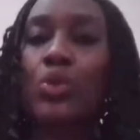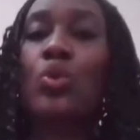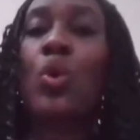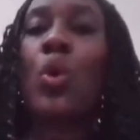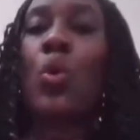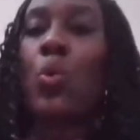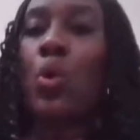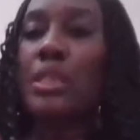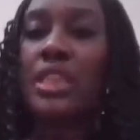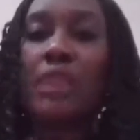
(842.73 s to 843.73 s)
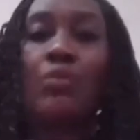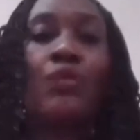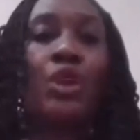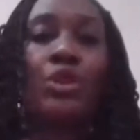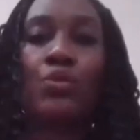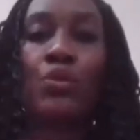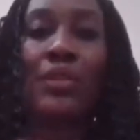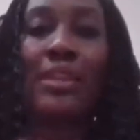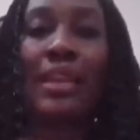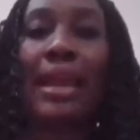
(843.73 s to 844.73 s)
to watch a movie on a
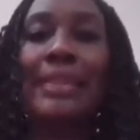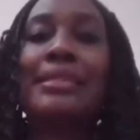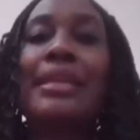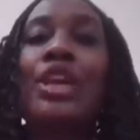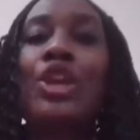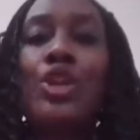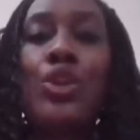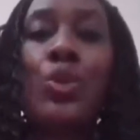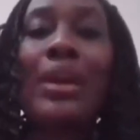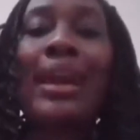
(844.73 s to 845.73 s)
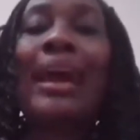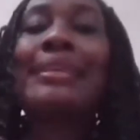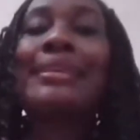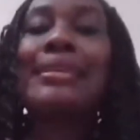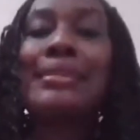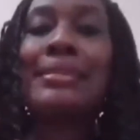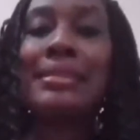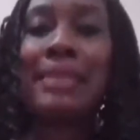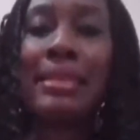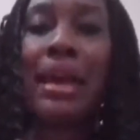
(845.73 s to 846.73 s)
movie night, you can
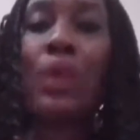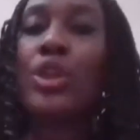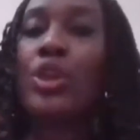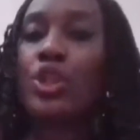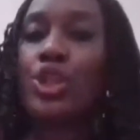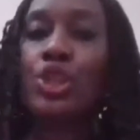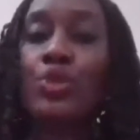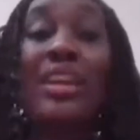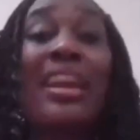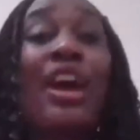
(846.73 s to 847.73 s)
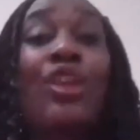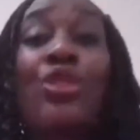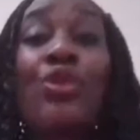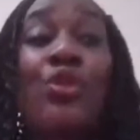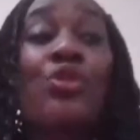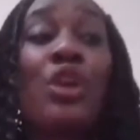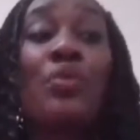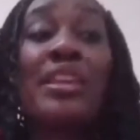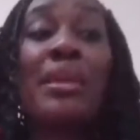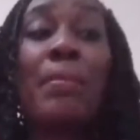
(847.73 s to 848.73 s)
sit down with your children and throw your
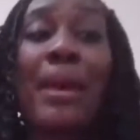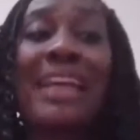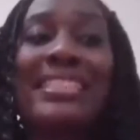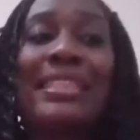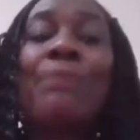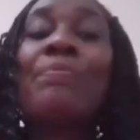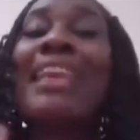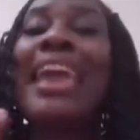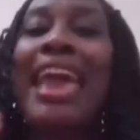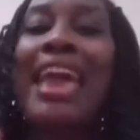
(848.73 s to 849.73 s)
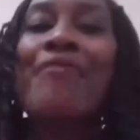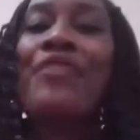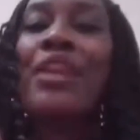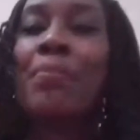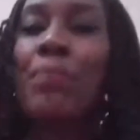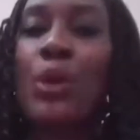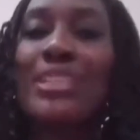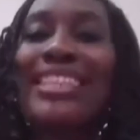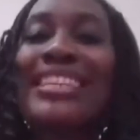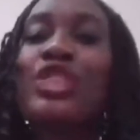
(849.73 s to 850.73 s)
reading party.
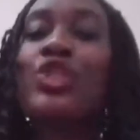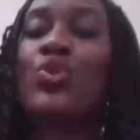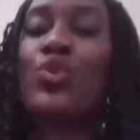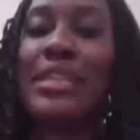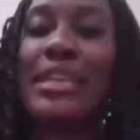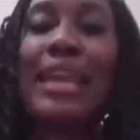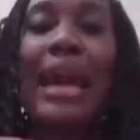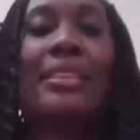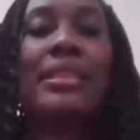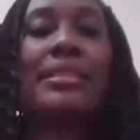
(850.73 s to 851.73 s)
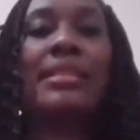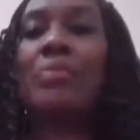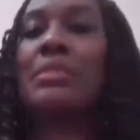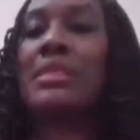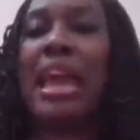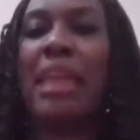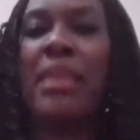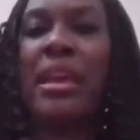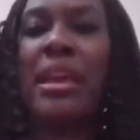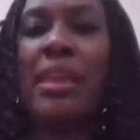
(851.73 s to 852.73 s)
Everybody is reading at the same time.
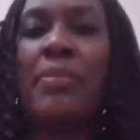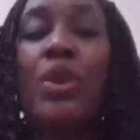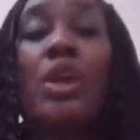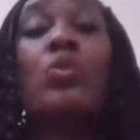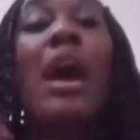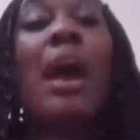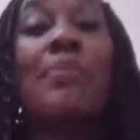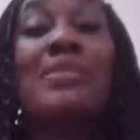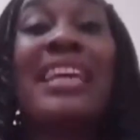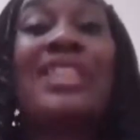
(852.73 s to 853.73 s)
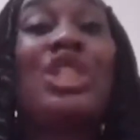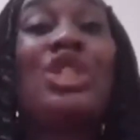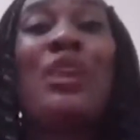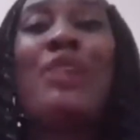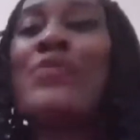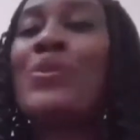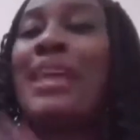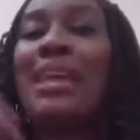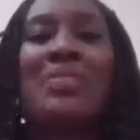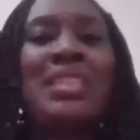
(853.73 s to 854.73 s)
Because what happens is that children feel
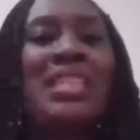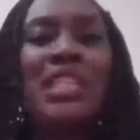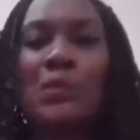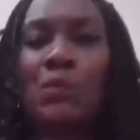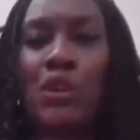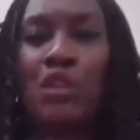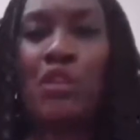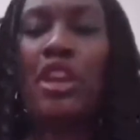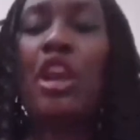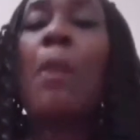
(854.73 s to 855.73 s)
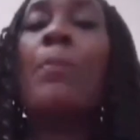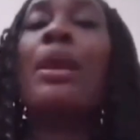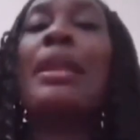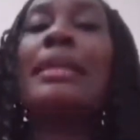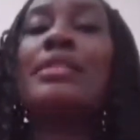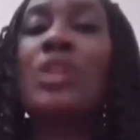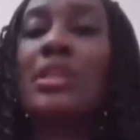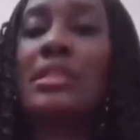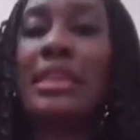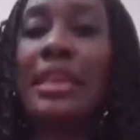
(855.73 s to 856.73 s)
that reading is boring. But let's
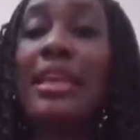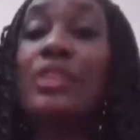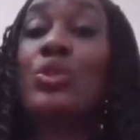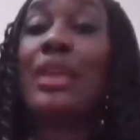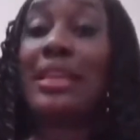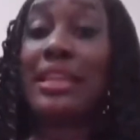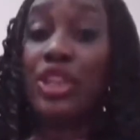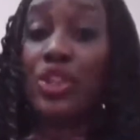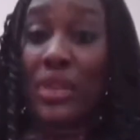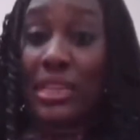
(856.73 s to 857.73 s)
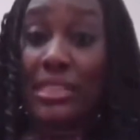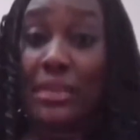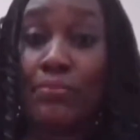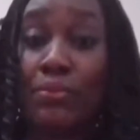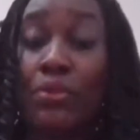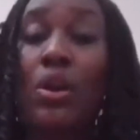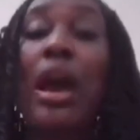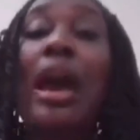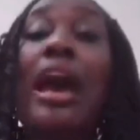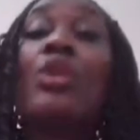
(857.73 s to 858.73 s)
just say that you get an interesting book
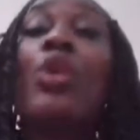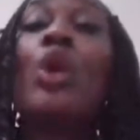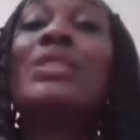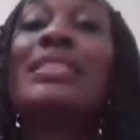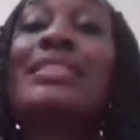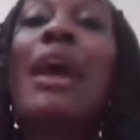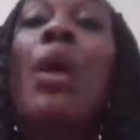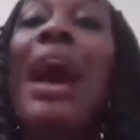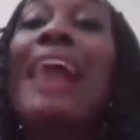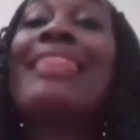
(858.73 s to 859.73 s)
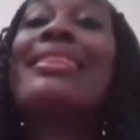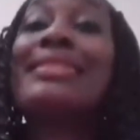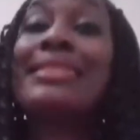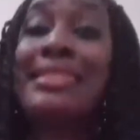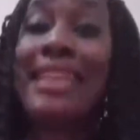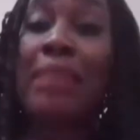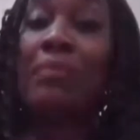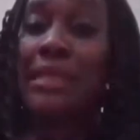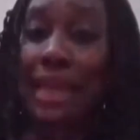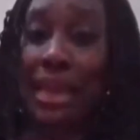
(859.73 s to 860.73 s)
and you all sit down at the
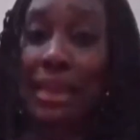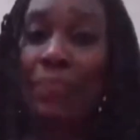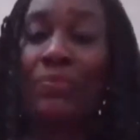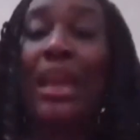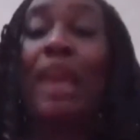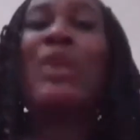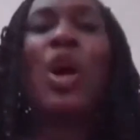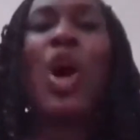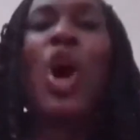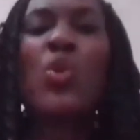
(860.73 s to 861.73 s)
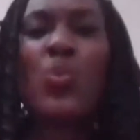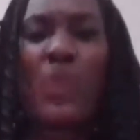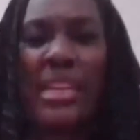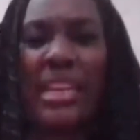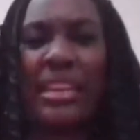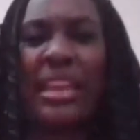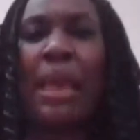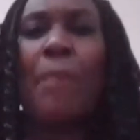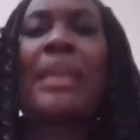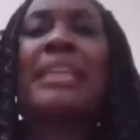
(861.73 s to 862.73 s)
same time and you are all reading.
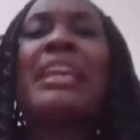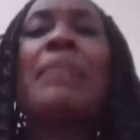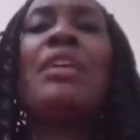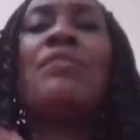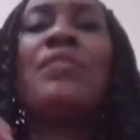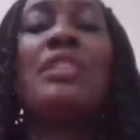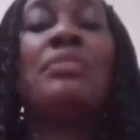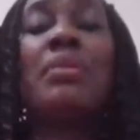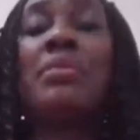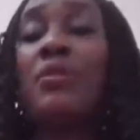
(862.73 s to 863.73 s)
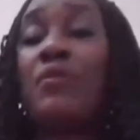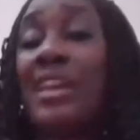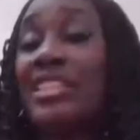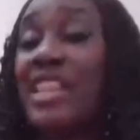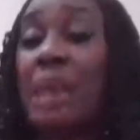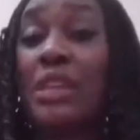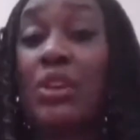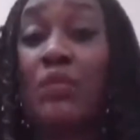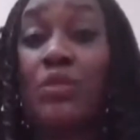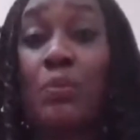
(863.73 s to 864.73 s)
By the time they've finished maybe the first chapter
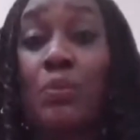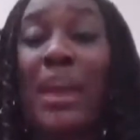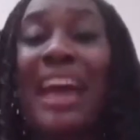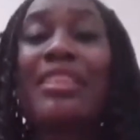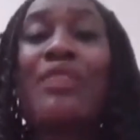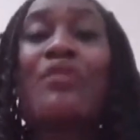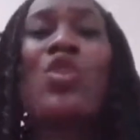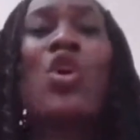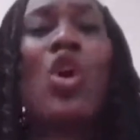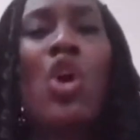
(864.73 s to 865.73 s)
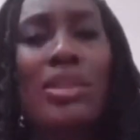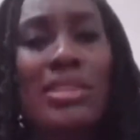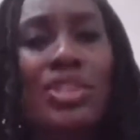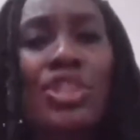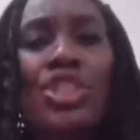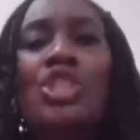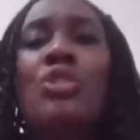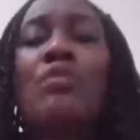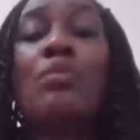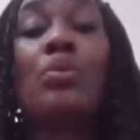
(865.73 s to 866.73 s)
of the book and they've caught the gist
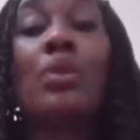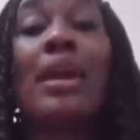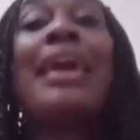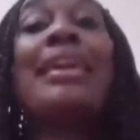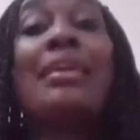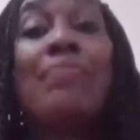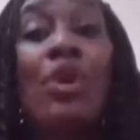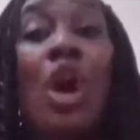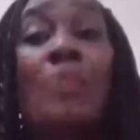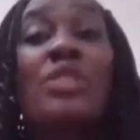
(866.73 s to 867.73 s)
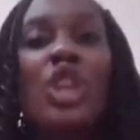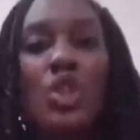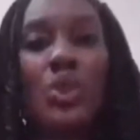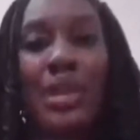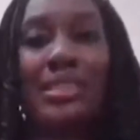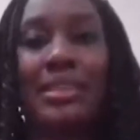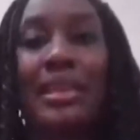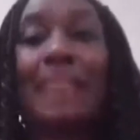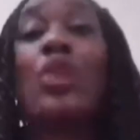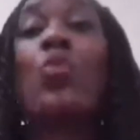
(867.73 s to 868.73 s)
of the book, it becomes interesting
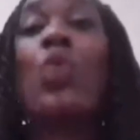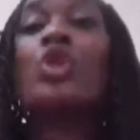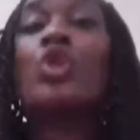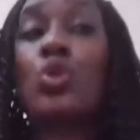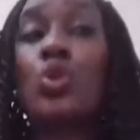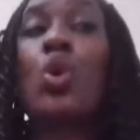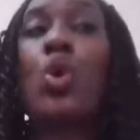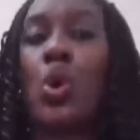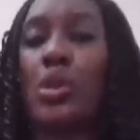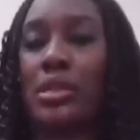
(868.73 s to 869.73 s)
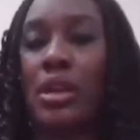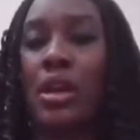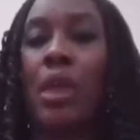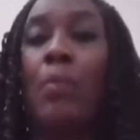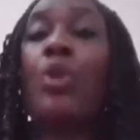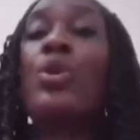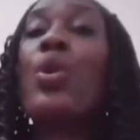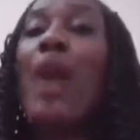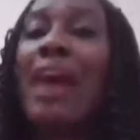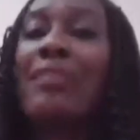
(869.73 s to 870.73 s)
and they want to go on. But
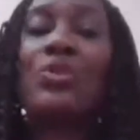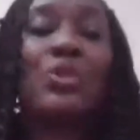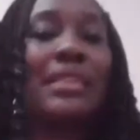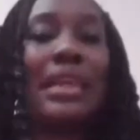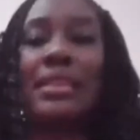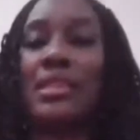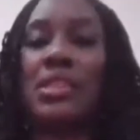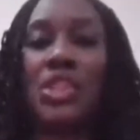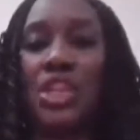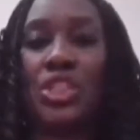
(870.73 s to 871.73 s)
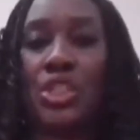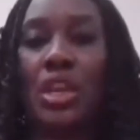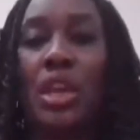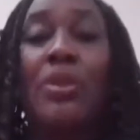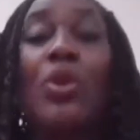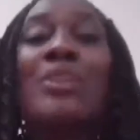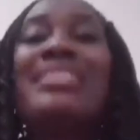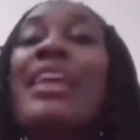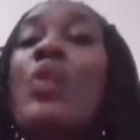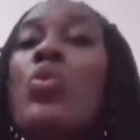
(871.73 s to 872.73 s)
you have to set the stage because
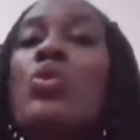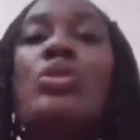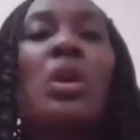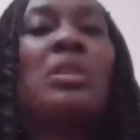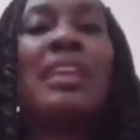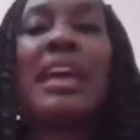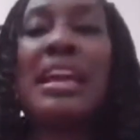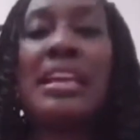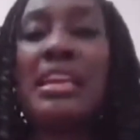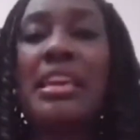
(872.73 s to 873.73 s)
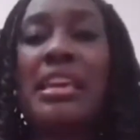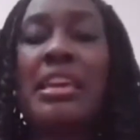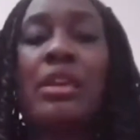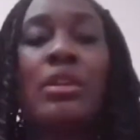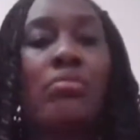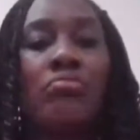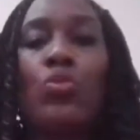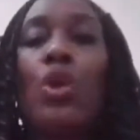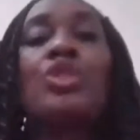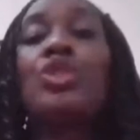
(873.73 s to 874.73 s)
they wouldn't ordinarily
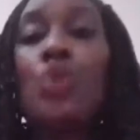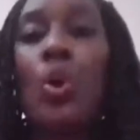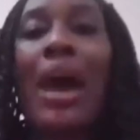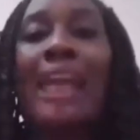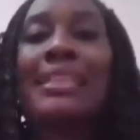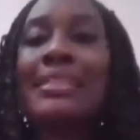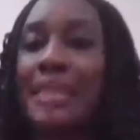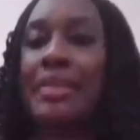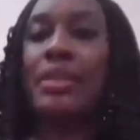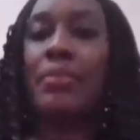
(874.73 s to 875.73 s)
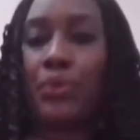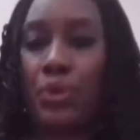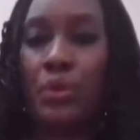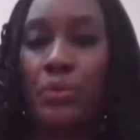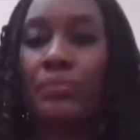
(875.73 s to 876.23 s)
want to go and take the book.